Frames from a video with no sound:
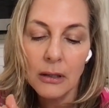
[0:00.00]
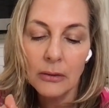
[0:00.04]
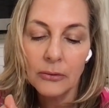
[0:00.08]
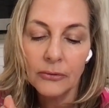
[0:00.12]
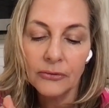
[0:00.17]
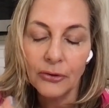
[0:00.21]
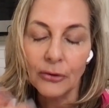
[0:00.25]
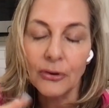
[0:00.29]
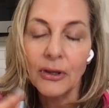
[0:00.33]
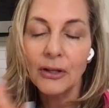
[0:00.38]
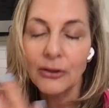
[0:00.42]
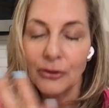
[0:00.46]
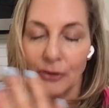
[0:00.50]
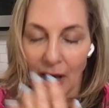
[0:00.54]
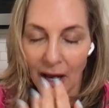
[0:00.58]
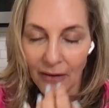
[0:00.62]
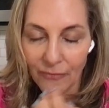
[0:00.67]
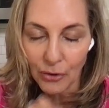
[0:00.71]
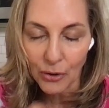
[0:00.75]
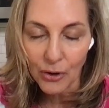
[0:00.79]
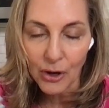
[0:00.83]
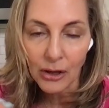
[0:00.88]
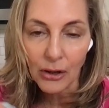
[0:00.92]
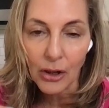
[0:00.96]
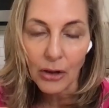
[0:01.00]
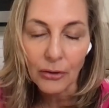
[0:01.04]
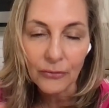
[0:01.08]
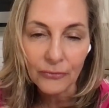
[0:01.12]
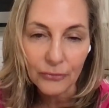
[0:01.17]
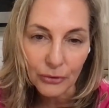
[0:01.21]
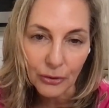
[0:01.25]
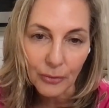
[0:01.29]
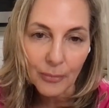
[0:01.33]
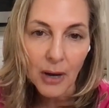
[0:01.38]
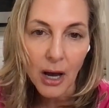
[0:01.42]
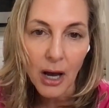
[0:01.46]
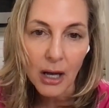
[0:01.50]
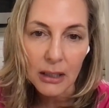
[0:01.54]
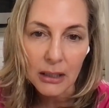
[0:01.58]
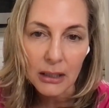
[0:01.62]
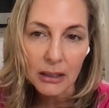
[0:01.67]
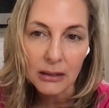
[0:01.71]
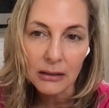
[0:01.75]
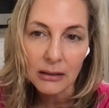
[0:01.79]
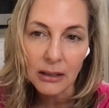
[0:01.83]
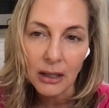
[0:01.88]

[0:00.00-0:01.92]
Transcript: so then you have the oil all over your body.